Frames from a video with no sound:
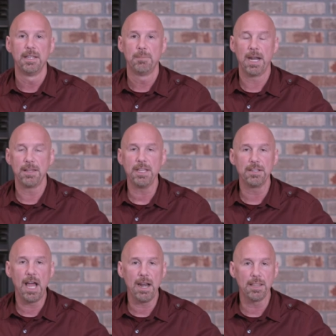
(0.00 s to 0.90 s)
But I think a
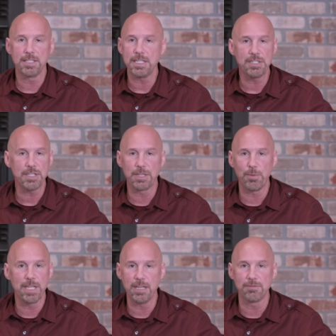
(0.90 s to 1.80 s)
lot of the teaching that
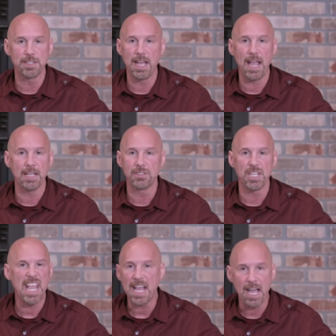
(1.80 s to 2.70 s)
we give today is
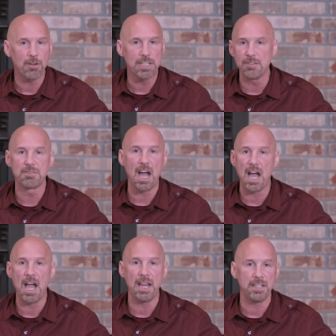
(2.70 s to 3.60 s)
you can't outgive
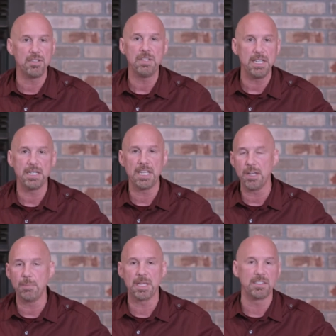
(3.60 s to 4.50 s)
God, and you need to
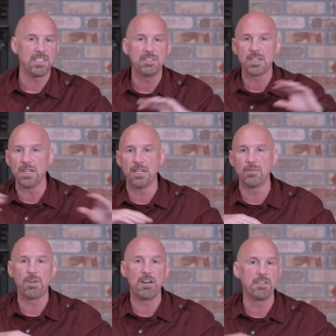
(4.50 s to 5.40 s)
give because he's going to,
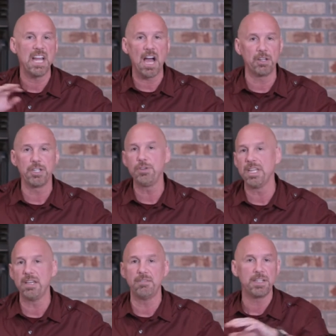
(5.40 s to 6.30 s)
for every dollar you
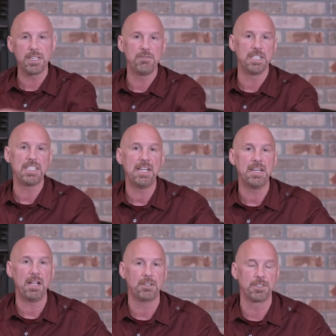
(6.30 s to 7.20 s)
give, he'll give you
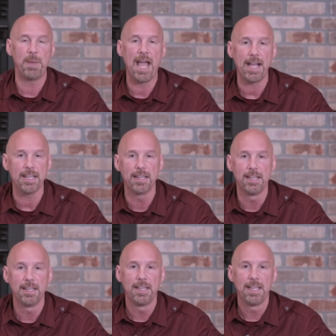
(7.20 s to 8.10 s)
$10 back.
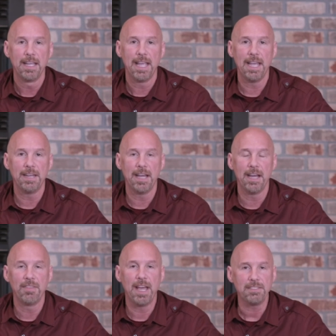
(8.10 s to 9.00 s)
And
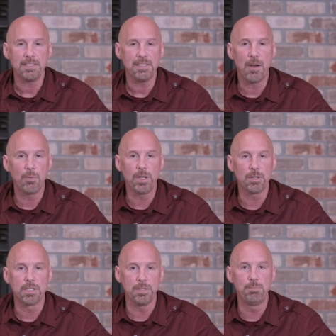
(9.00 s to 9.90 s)
that's just not
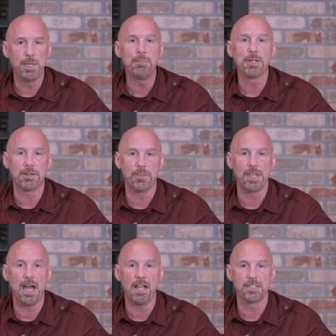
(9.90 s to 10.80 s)
real good biblical
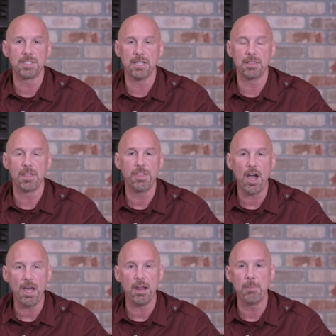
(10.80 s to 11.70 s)
theology. The
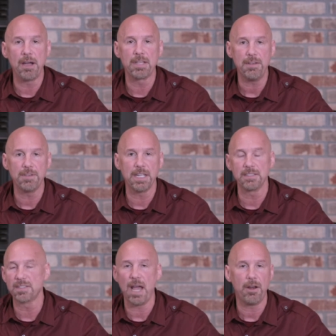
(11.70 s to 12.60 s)
thought about giving
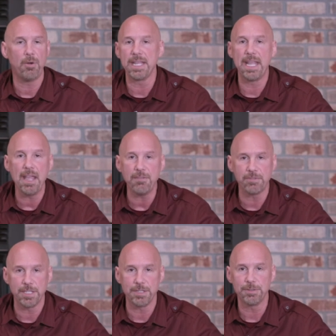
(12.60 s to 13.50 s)
is God already gave
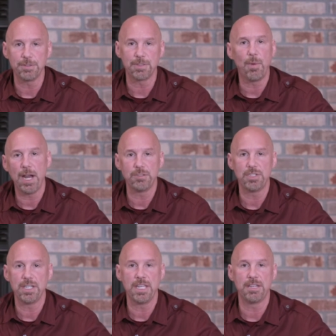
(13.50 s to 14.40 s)
to you, so why
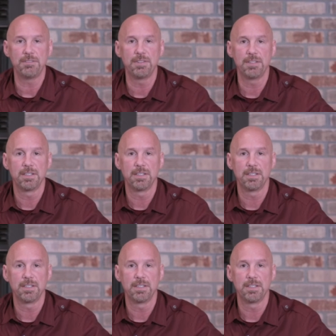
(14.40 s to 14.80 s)
don't you give